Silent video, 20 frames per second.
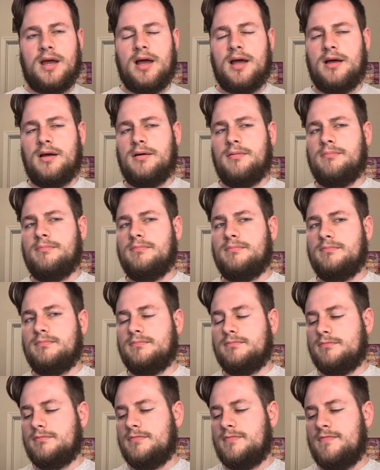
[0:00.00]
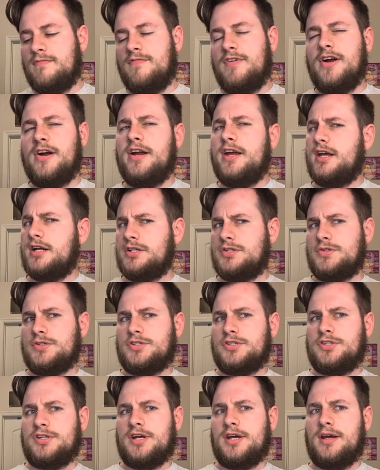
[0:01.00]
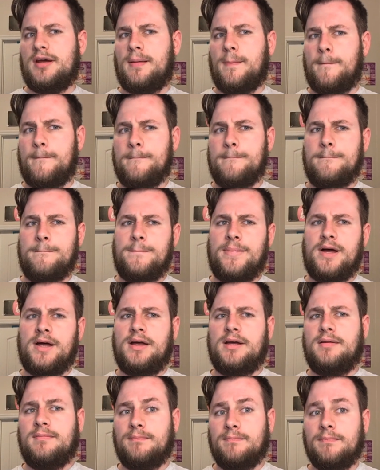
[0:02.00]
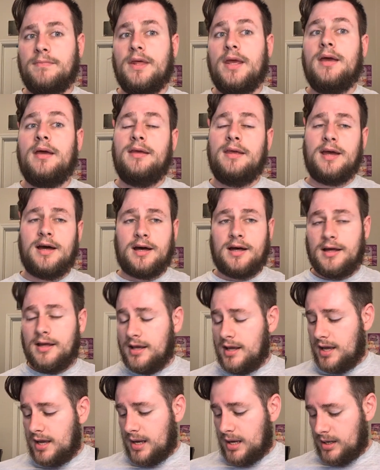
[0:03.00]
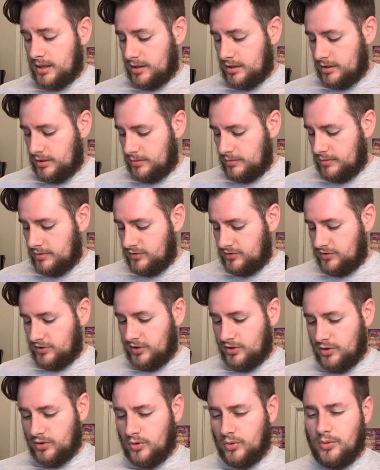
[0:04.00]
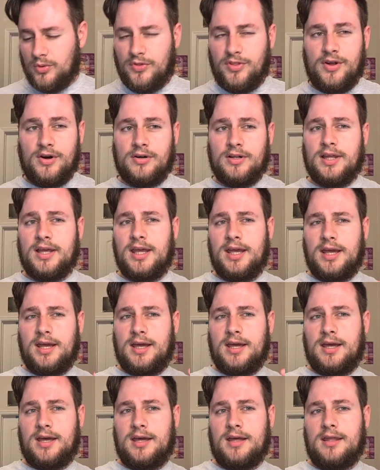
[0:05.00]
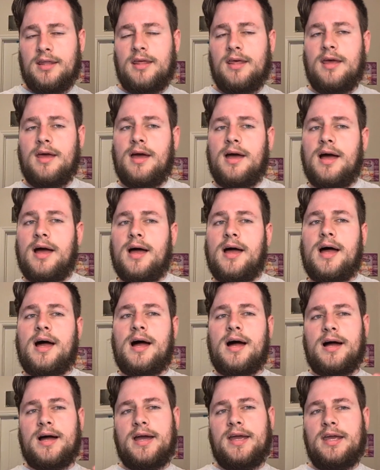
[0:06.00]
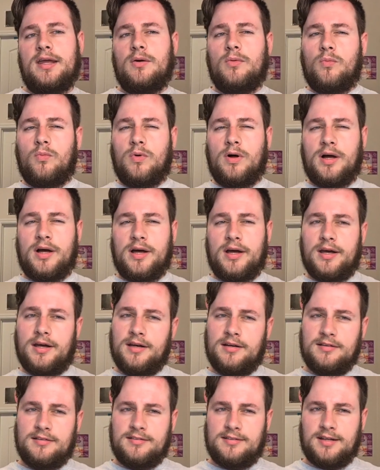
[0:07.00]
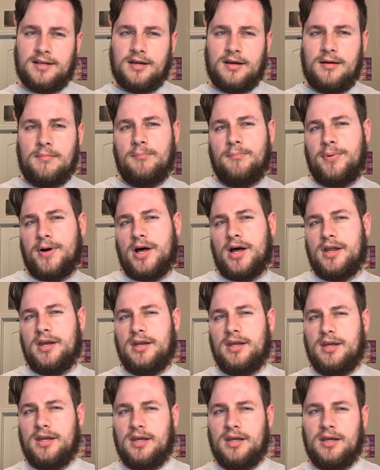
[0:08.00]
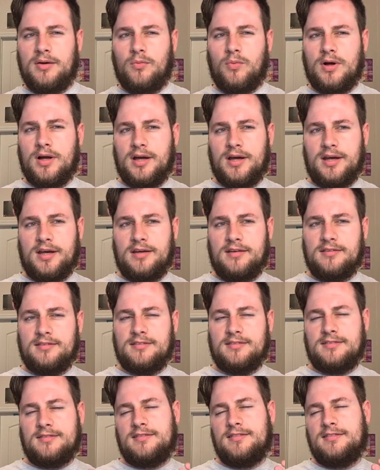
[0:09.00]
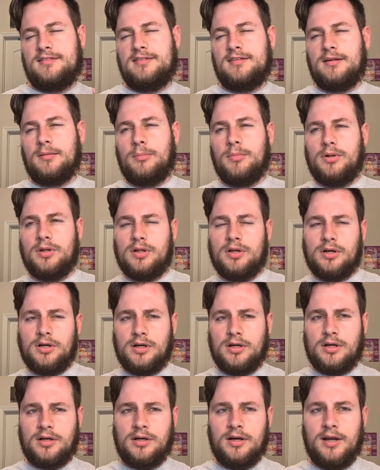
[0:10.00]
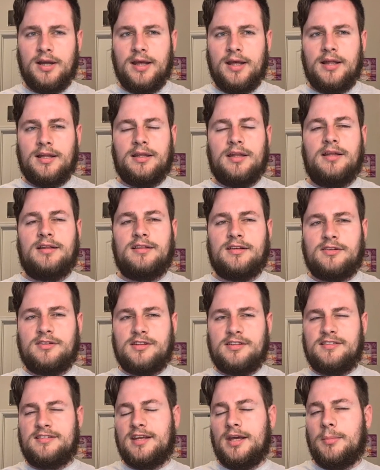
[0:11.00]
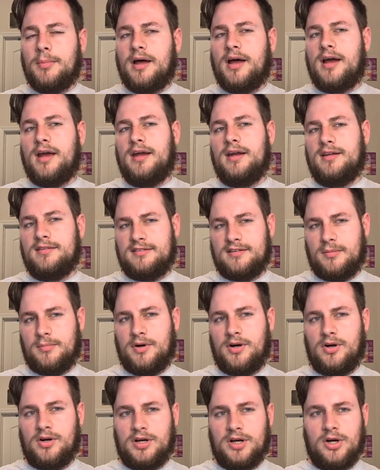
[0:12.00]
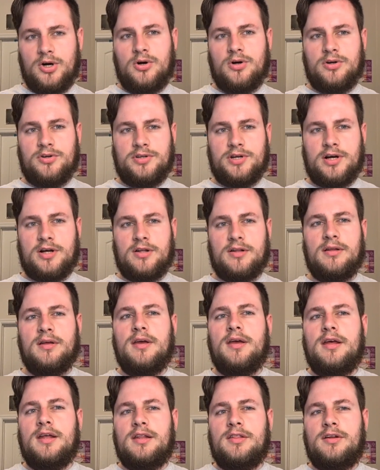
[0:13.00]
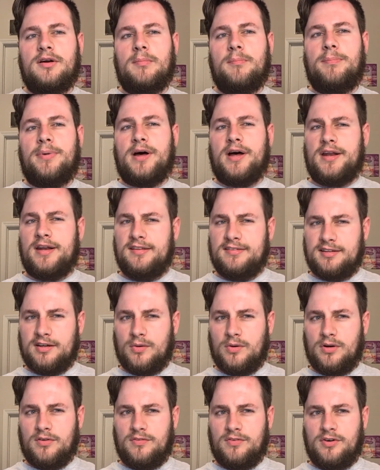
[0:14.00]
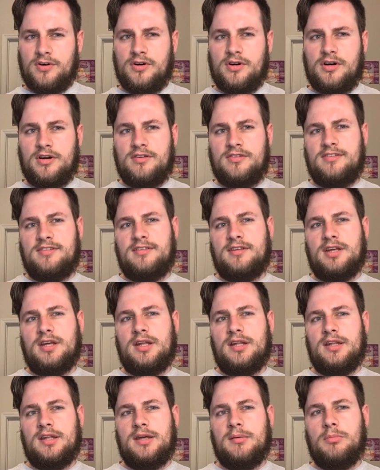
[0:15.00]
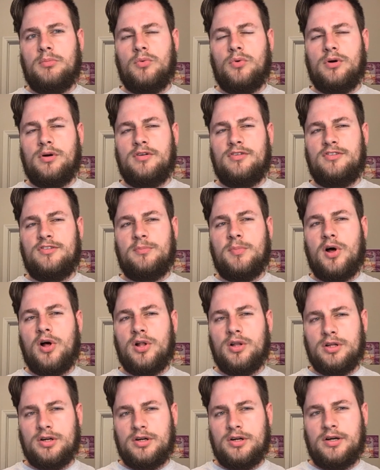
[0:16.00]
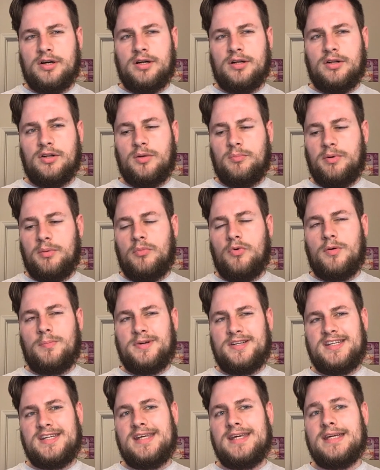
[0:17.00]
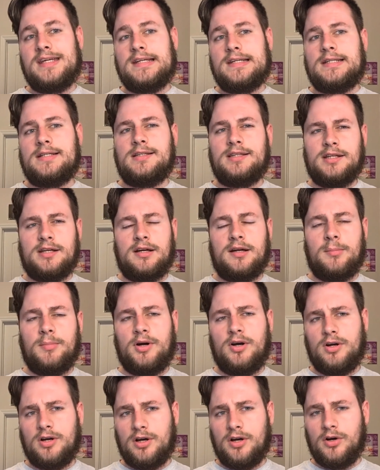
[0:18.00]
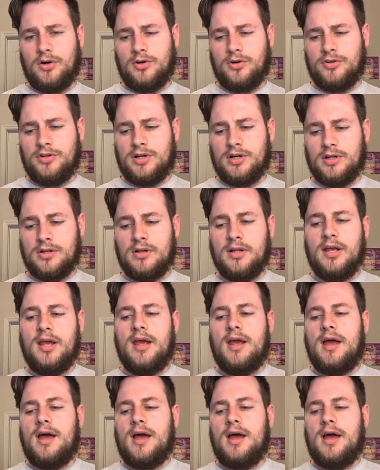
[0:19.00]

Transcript: Um, Very interesting, but yeah. So they're like height wise and body wise similar. Like they're the same height as an American Girl doll. Their bodies, however, are slightly more smaller and a little bit more petite than an American Girl doll.